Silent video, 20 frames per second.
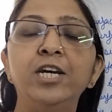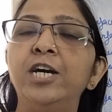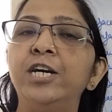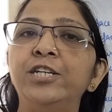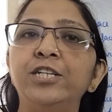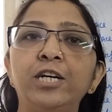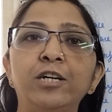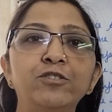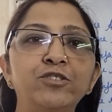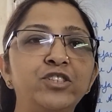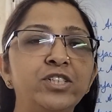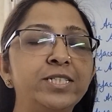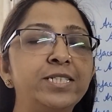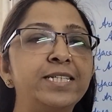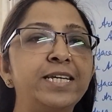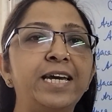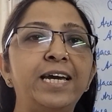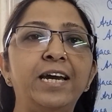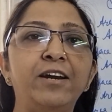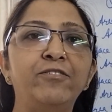Now just
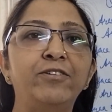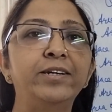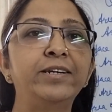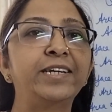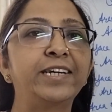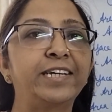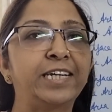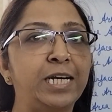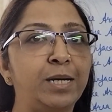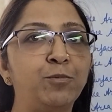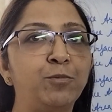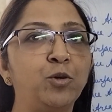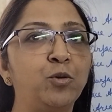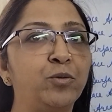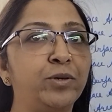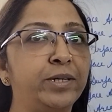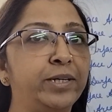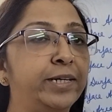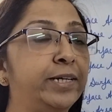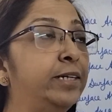have a recap
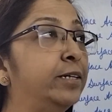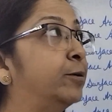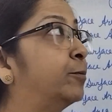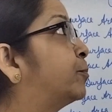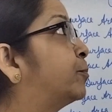over it.